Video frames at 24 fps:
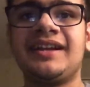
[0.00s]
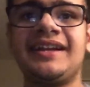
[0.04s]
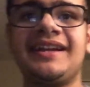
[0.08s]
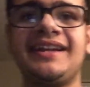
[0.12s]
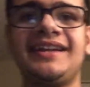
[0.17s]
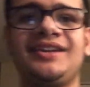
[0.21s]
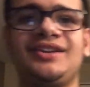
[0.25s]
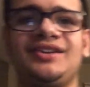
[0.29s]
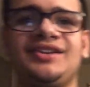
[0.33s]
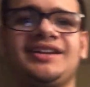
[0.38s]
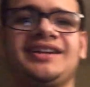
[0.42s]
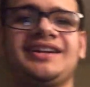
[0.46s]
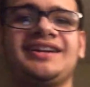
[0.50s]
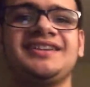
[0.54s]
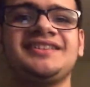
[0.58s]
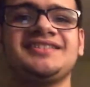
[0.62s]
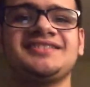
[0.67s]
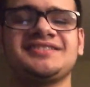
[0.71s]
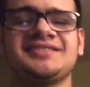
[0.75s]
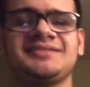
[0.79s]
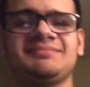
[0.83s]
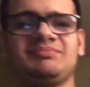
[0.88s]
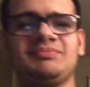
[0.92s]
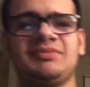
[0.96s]
Hey
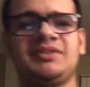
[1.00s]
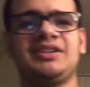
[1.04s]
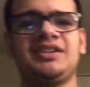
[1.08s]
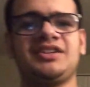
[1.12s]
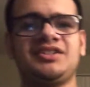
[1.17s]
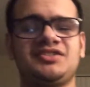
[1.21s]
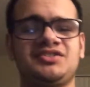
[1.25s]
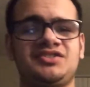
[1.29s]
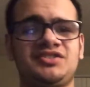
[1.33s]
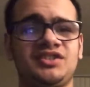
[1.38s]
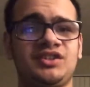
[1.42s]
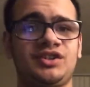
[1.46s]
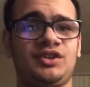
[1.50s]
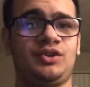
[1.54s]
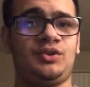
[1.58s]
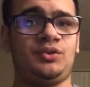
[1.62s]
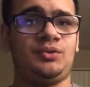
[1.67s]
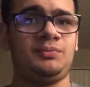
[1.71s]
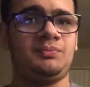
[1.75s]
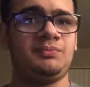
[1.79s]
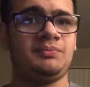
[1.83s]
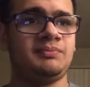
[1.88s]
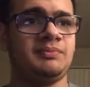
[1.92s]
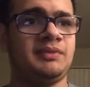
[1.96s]
guys,
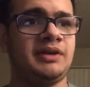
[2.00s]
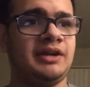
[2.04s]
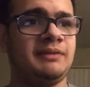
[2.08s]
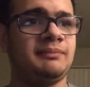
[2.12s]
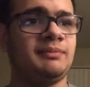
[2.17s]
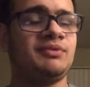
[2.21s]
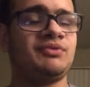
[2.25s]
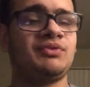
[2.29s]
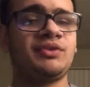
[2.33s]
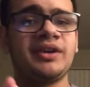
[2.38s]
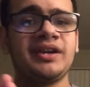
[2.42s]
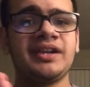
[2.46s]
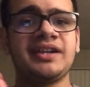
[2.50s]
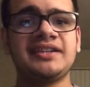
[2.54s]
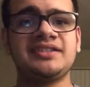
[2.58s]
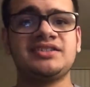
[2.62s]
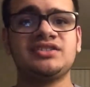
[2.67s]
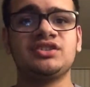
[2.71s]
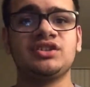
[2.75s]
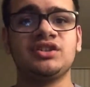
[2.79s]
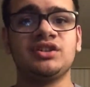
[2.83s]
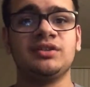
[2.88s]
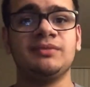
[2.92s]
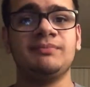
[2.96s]
before I get
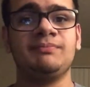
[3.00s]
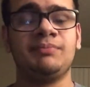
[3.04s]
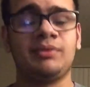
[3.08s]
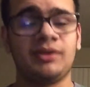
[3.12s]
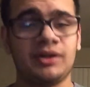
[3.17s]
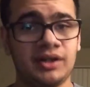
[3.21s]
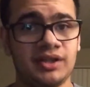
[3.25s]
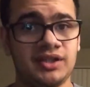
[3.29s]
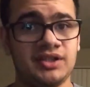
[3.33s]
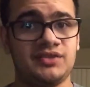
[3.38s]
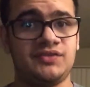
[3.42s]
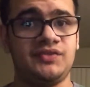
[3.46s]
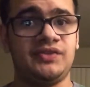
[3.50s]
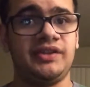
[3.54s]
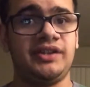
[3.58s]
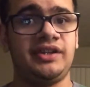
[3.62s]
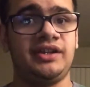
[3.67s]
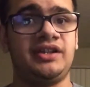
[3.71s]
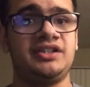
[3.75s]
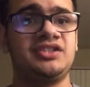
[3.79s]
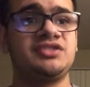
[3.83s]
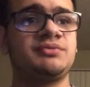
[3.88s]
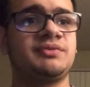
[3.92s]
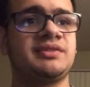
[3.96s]
to the part of this
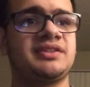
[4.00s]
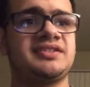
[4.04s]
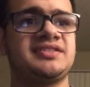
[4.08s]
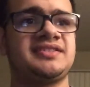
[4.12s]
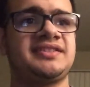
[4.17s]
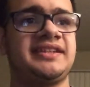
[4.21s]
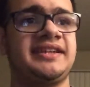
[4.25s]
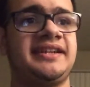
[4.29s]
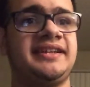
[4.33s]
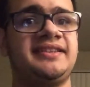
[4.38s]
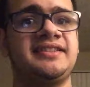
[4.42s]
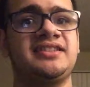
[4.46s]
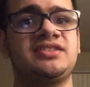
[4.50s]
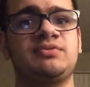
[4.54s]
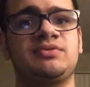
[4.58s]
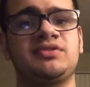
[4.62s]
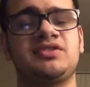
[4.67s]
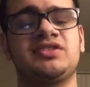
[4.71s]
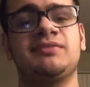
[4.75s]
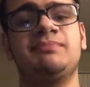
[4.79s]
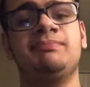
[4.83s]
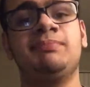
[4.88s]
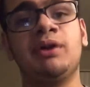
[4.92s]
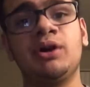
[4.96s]
video, I just want to say this
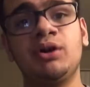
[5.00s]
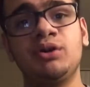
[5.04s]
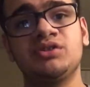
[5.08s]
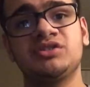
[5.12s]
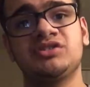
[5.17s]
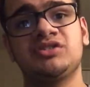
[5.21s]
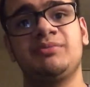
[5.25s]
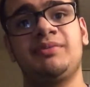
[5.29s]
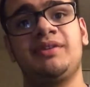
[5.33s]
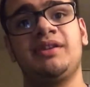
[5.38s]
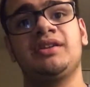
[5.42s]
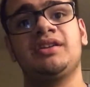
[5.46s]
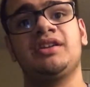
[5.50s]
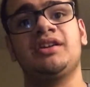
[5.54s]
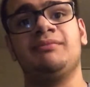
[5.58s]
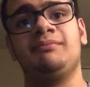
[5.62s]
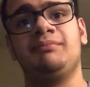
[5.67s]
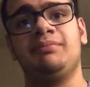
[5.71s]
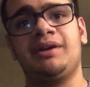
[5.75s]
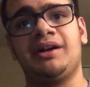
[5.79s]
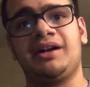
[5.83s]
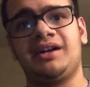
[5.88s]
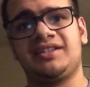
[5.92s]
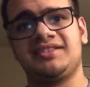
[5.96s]
was supposed to be an
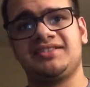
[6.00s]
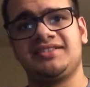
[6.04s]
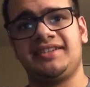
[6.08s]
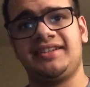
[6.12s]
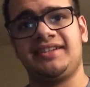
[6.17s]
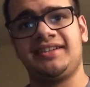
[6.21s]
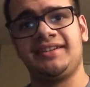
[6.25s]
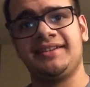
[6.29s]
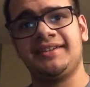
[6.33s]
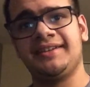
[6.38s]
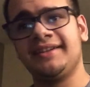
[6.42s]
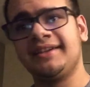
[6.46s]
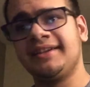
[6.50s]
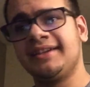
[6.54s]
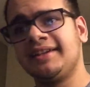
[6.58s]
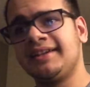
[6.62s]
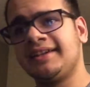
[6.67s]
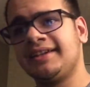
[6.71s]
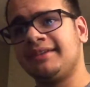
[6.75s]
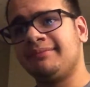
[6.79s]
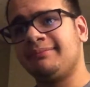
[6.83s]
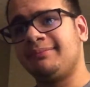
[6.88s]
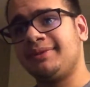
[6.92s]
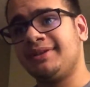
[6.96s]
unboxing,
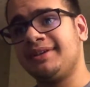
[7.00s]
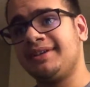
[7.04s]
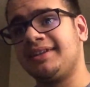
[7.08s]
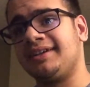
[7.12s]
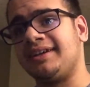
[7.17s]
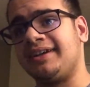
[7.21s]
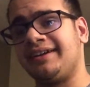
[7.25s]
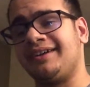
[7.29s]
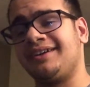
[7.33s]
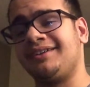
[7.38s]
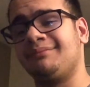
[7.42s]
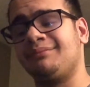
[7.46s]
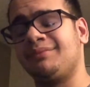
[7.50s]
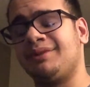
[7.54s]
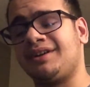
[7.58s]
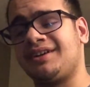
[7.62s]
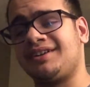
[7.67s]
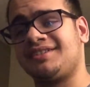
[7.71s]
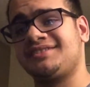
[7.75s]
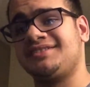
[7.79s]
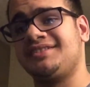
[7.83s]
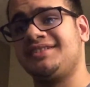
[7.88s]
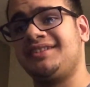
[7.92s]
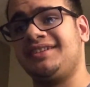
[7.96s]
but I
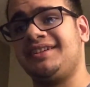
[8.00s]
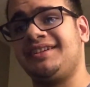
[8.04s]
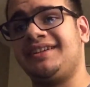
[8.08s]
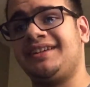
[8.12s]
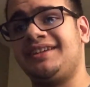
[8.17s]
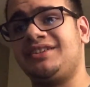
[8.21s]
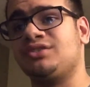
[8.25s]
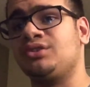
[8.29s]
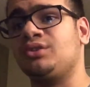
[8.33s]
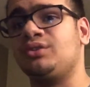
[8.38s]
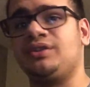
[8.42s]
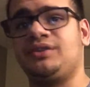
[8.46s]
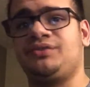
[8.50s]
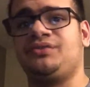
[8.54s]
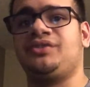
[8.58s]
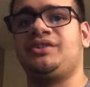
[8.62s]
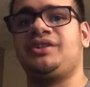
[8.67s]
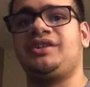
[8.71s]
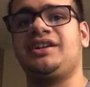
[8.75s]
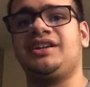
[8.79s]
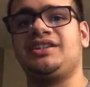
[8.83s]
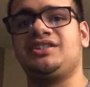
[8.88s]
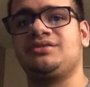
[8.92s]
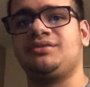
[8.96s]
unboxed it and I totally
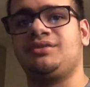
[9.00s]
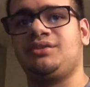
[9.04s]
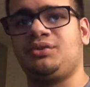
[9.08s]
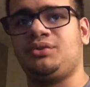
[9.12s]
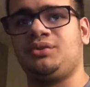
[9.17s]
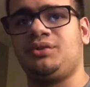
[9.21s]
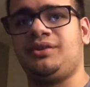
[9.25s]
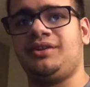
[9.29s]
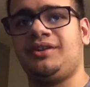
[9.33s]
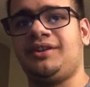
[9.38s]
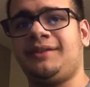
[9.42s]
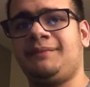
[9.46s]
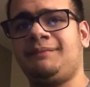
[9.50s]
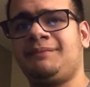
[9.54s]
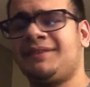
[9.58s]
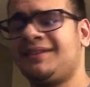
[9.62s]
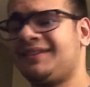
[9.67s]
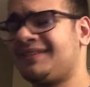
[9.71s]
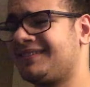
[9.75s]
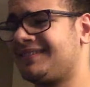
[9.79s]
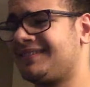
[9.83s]
forgot to record it.